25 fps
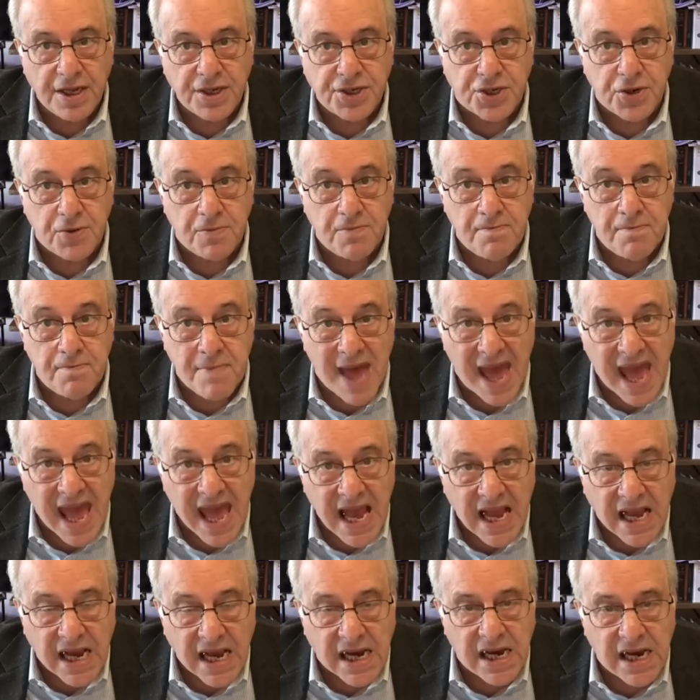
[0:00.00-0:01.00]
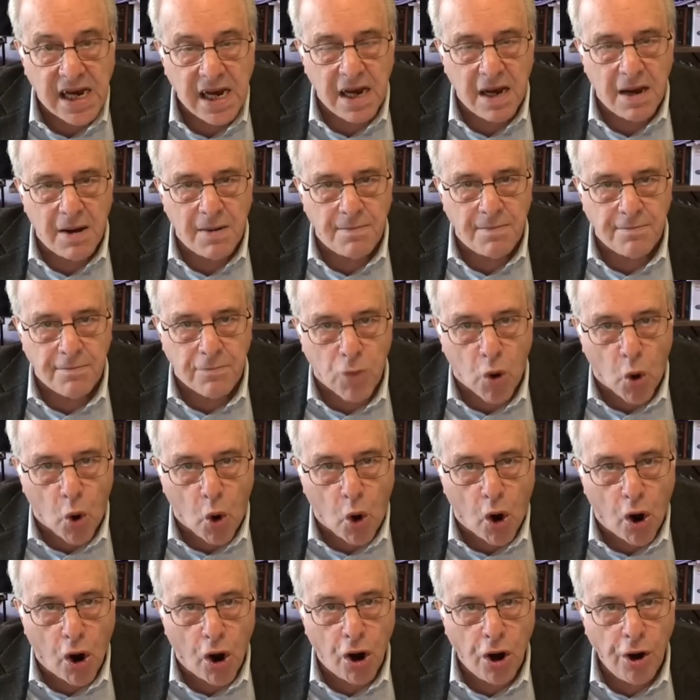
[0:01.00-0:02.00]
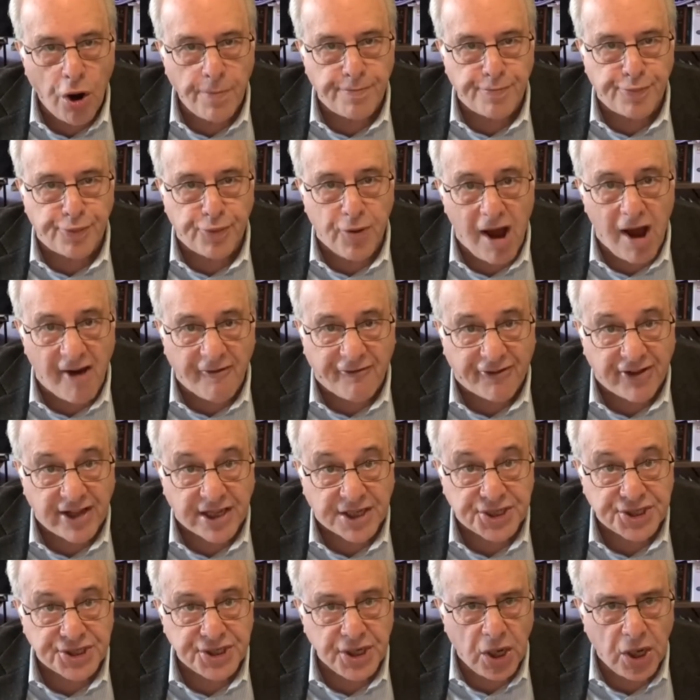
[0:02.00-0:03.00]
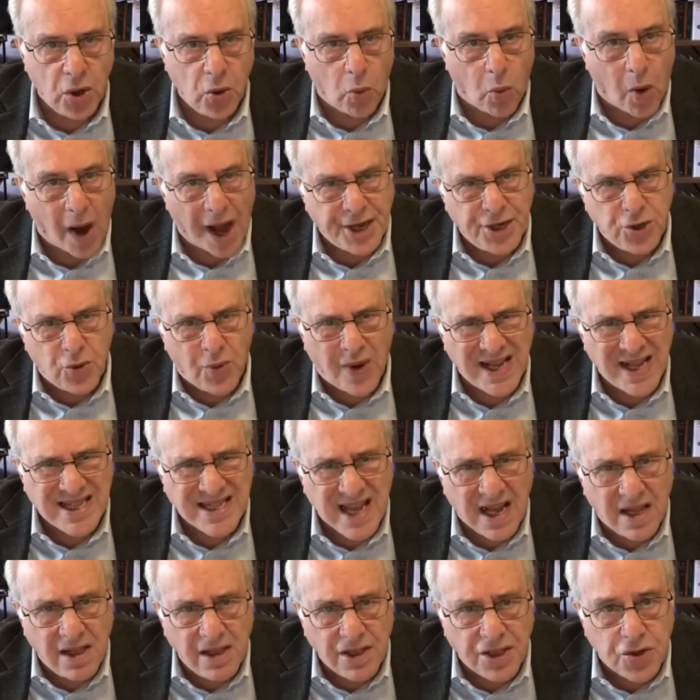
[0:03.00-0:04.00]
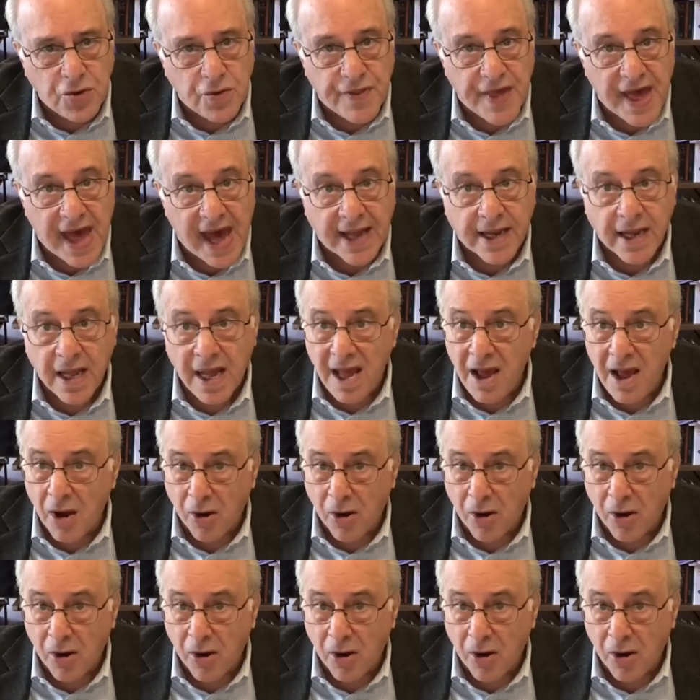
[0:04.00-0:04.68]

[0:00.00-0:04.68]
to make more profits. Why do I tell you that?